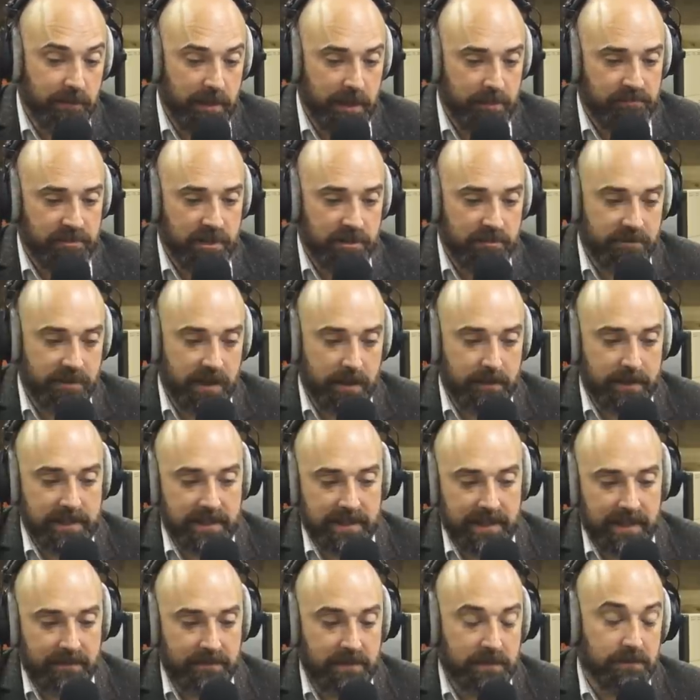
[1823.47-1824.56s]
bit of programming
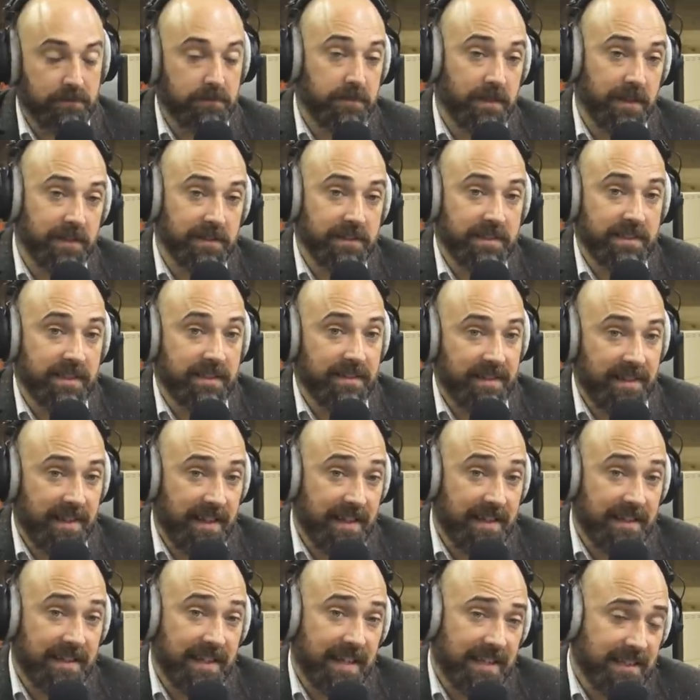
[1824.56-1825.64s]
and have some fun. So
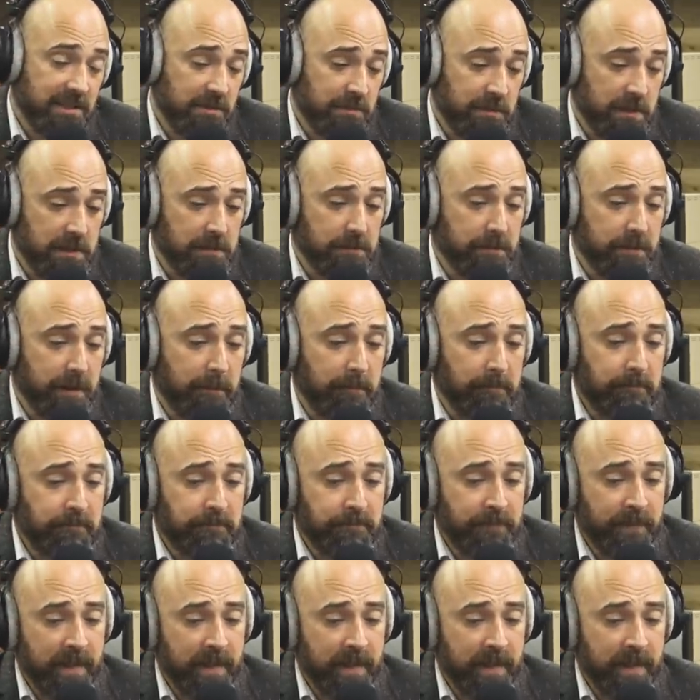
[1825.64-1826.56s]
that that could be fun.